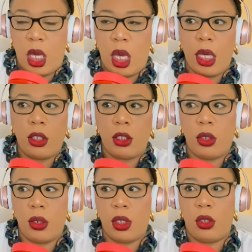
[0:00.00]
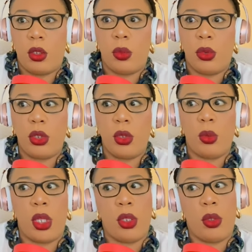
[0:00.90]
How are you sure it's not with you
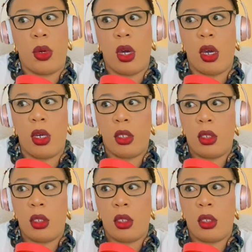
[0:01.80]
where you are?